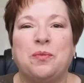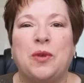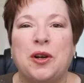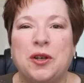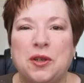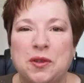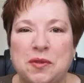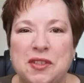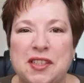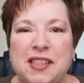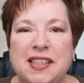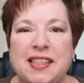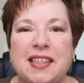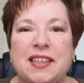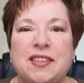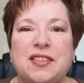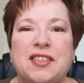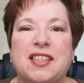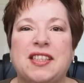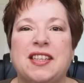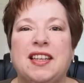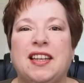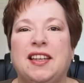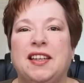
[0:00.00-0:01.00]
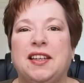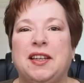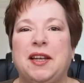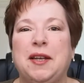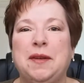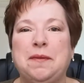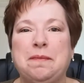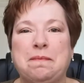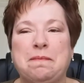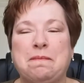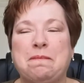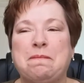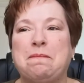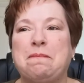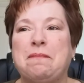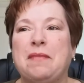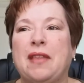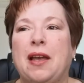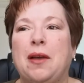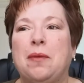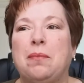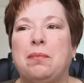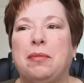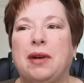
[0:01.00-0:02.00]
Welcome to Skills and Learning.
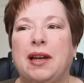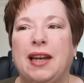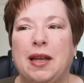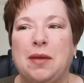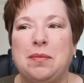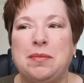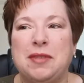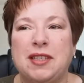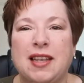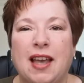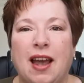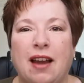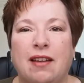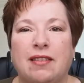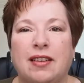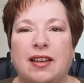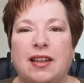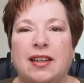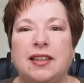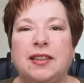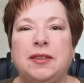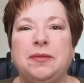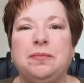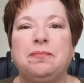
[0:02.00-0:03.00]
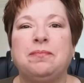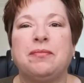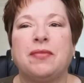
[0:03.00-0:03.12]
My name is Caroline